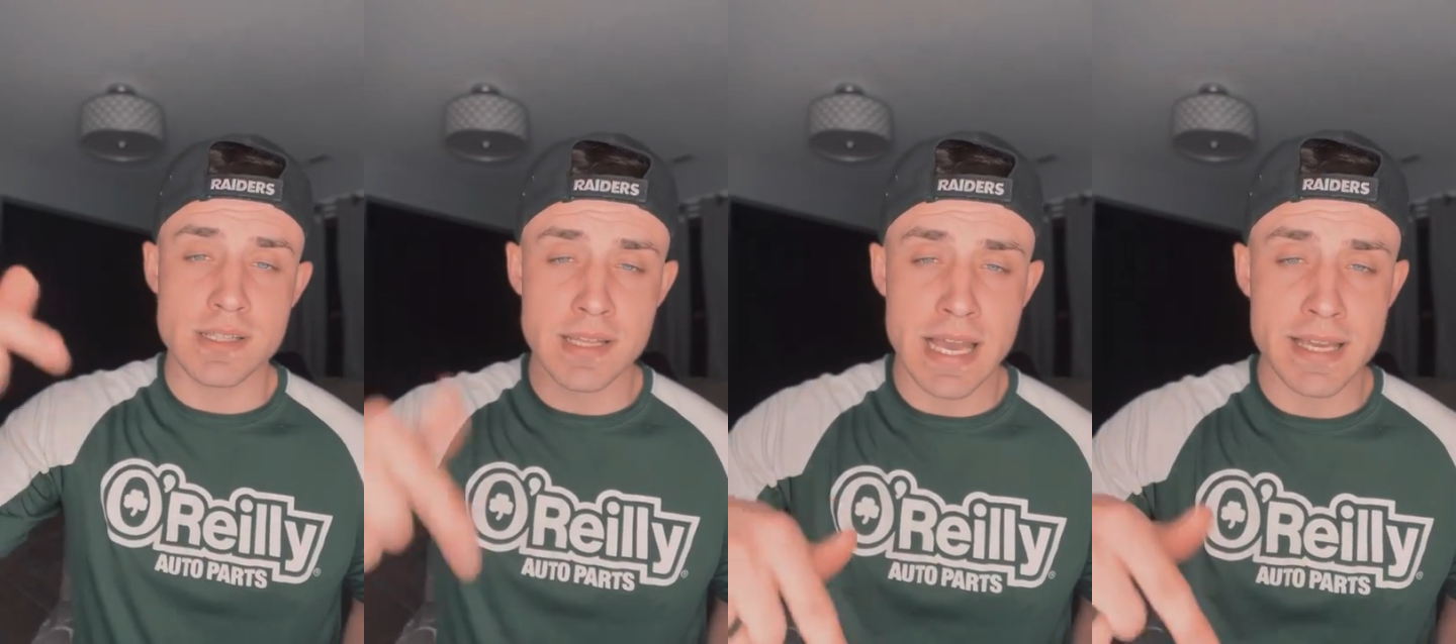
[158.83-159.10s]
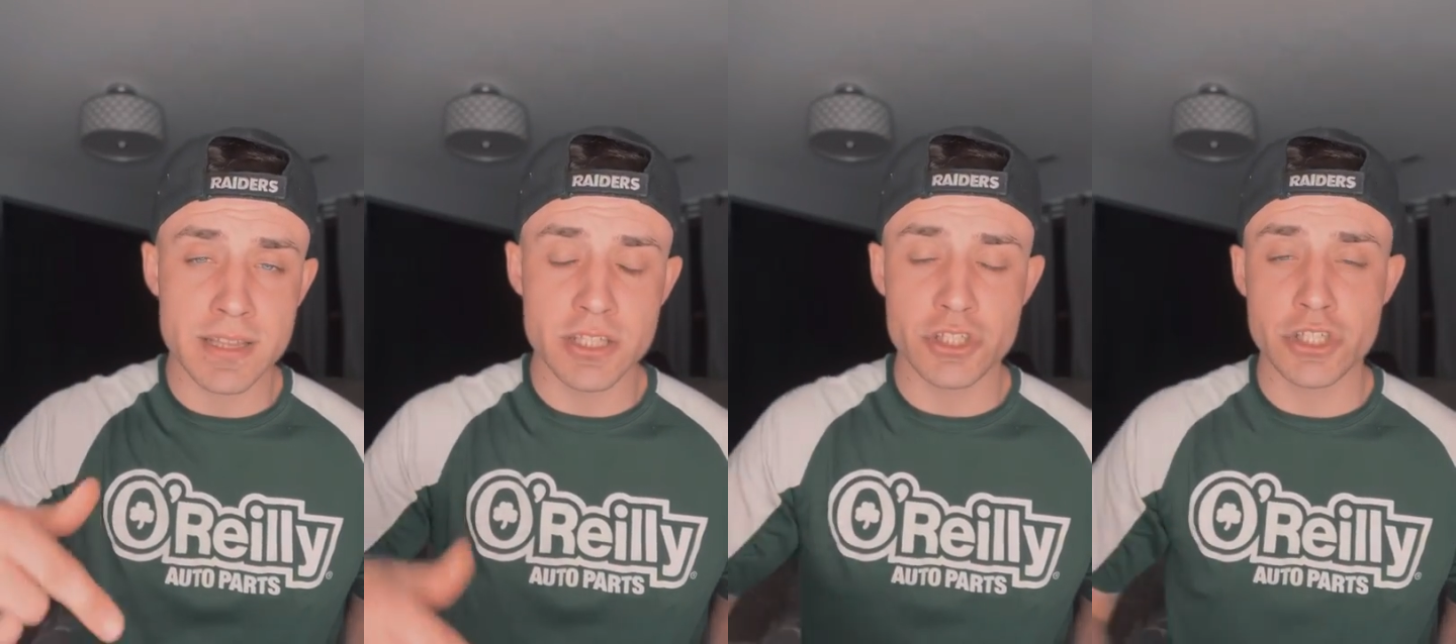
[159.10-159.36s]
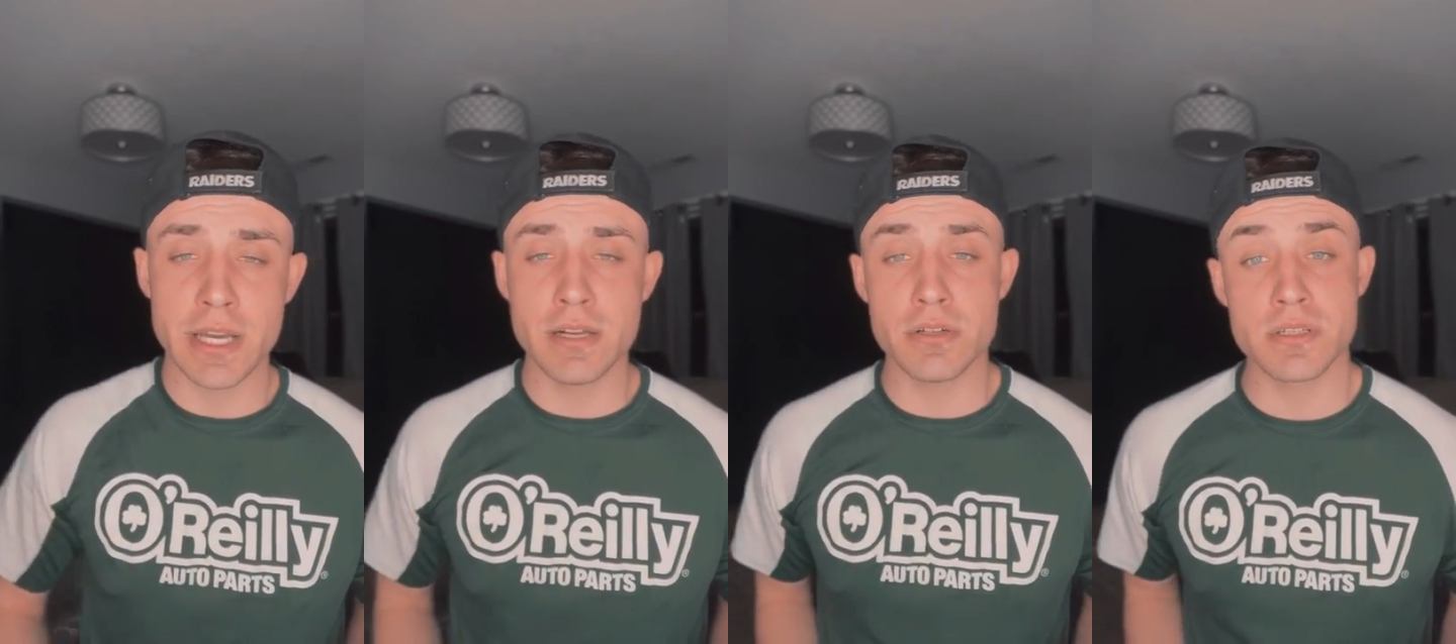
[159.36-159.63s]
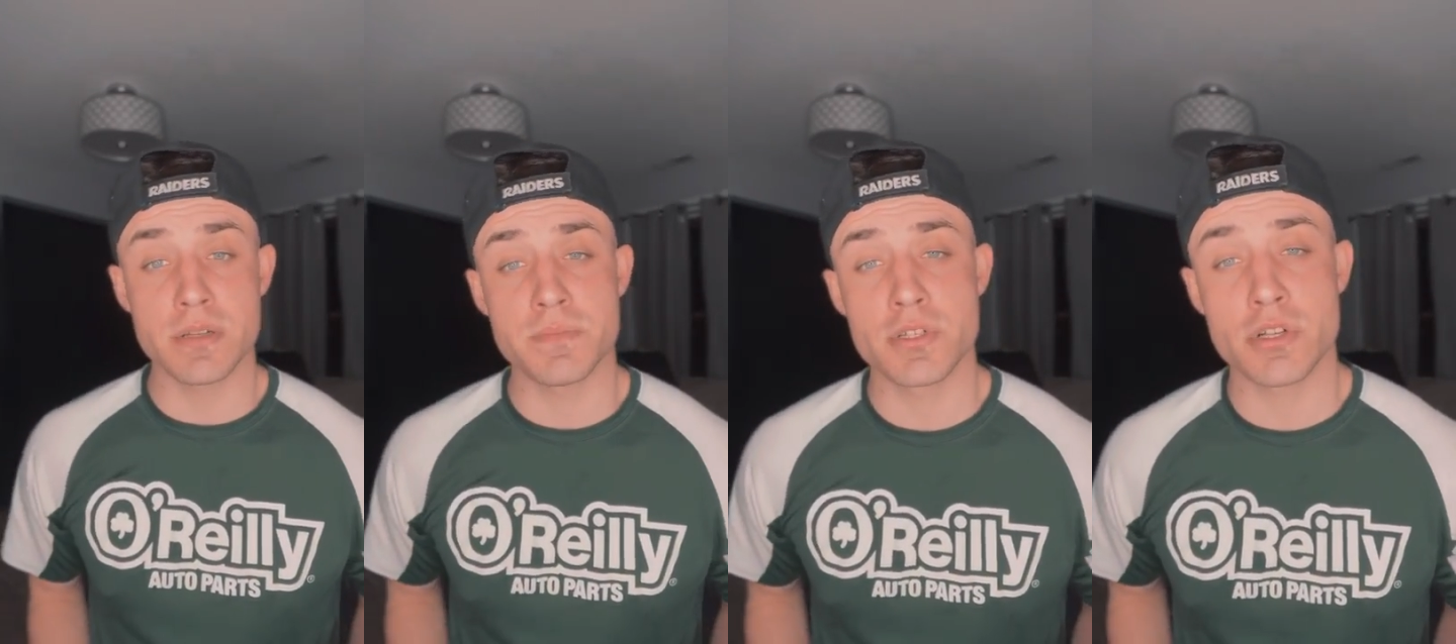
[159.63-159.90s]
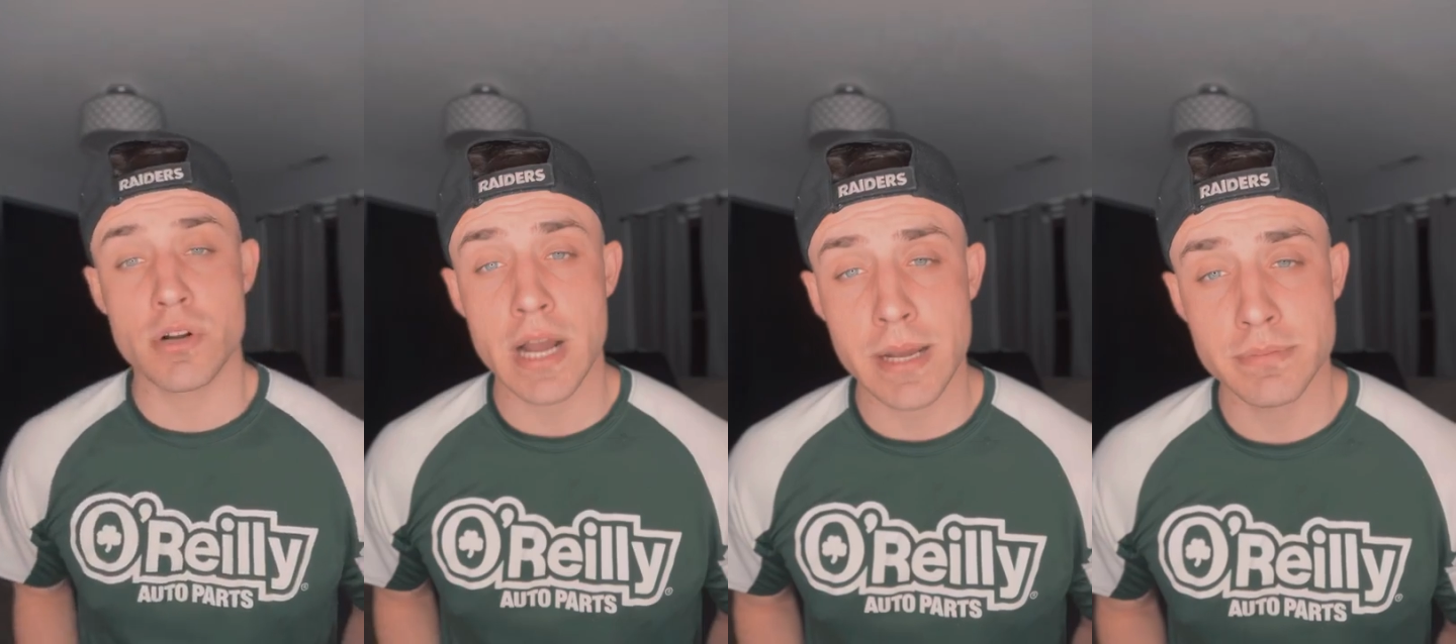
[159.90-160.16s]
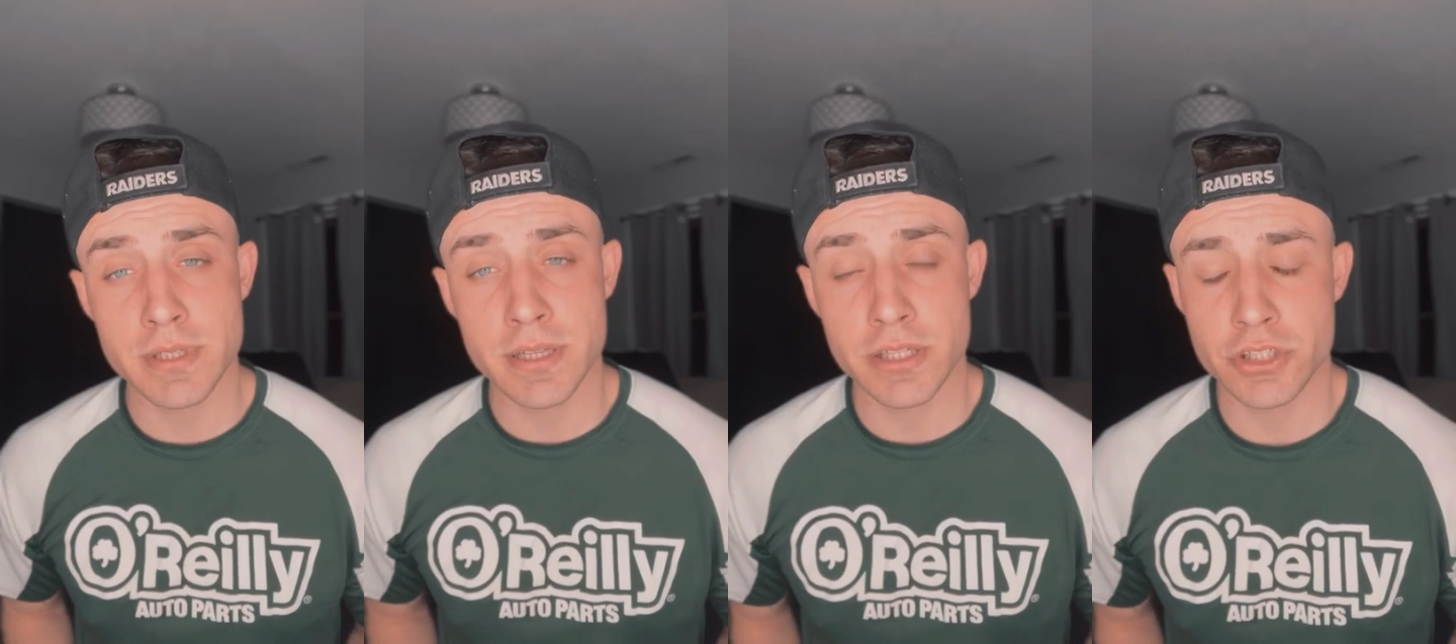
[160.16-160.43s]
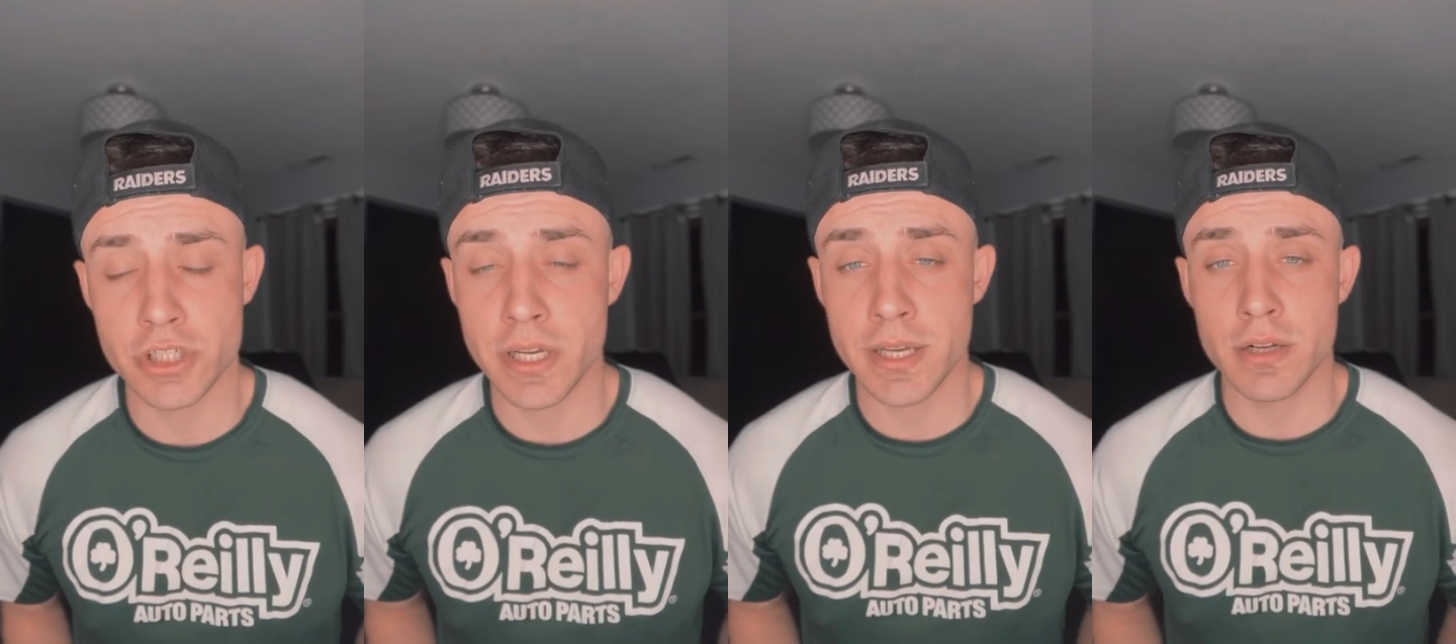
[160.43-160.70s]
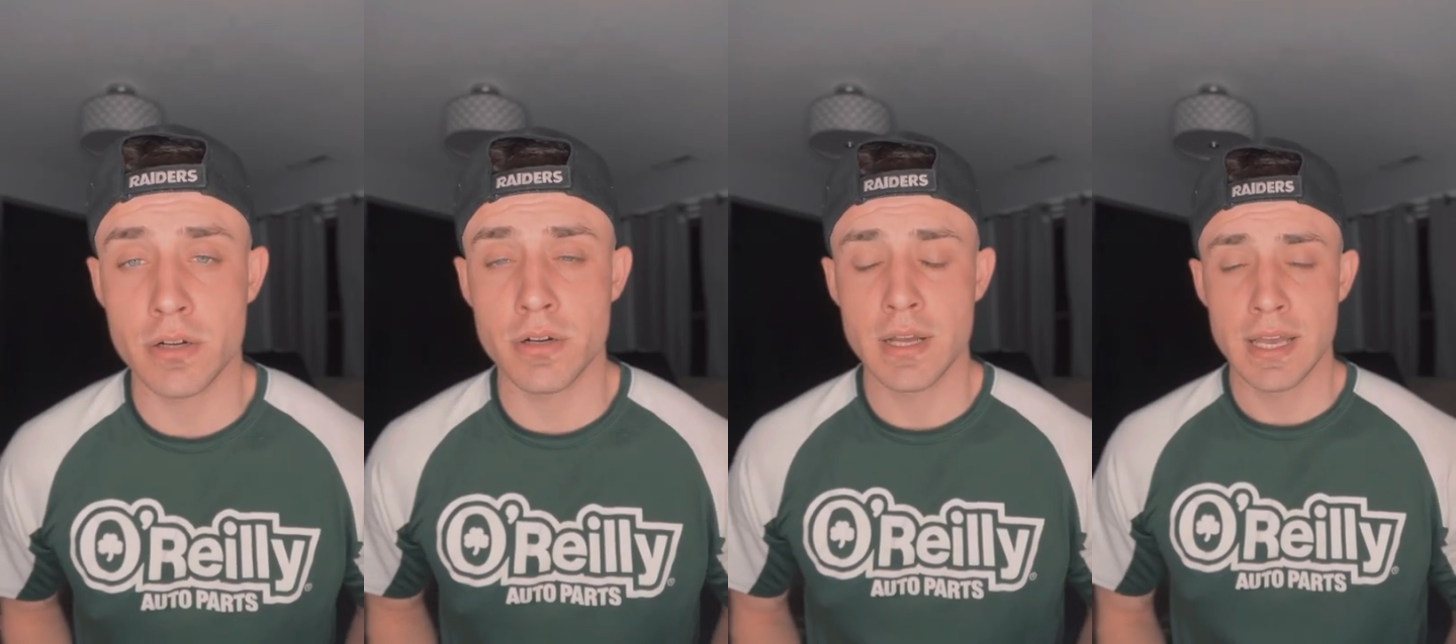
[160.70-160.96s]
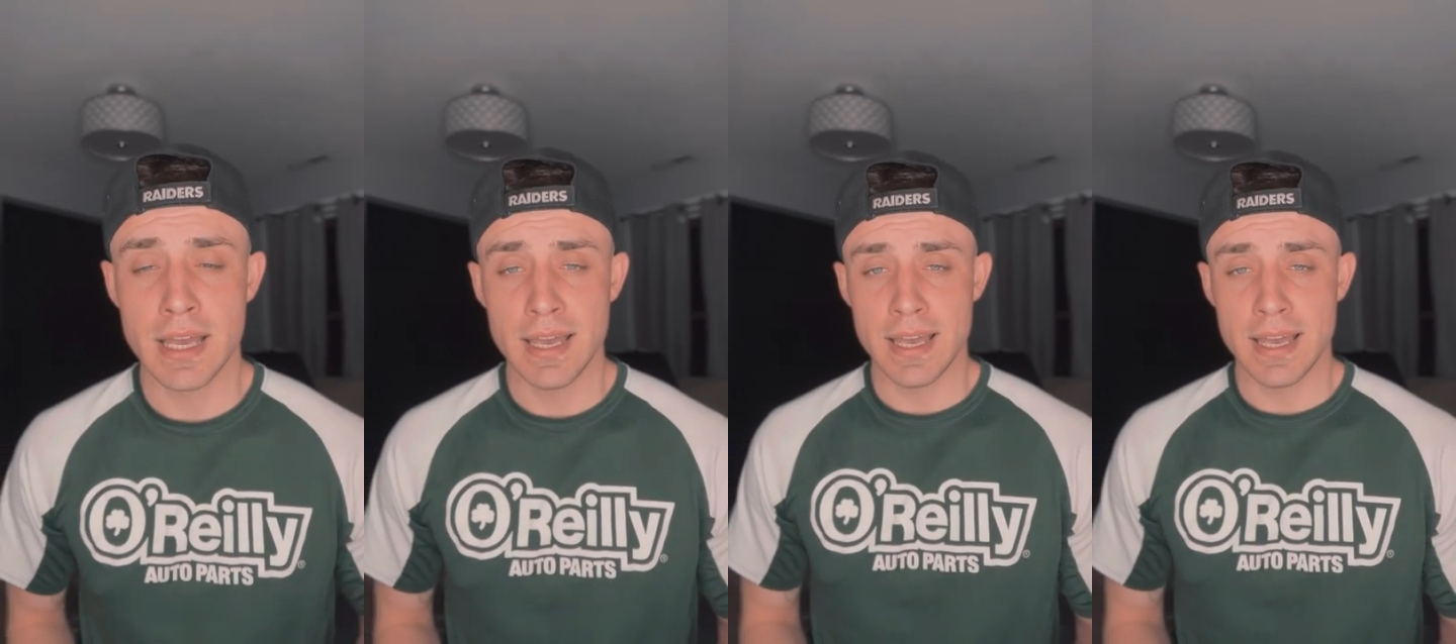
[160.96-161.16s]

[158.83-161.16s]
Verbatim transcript: like the channel, subscribe to the channel,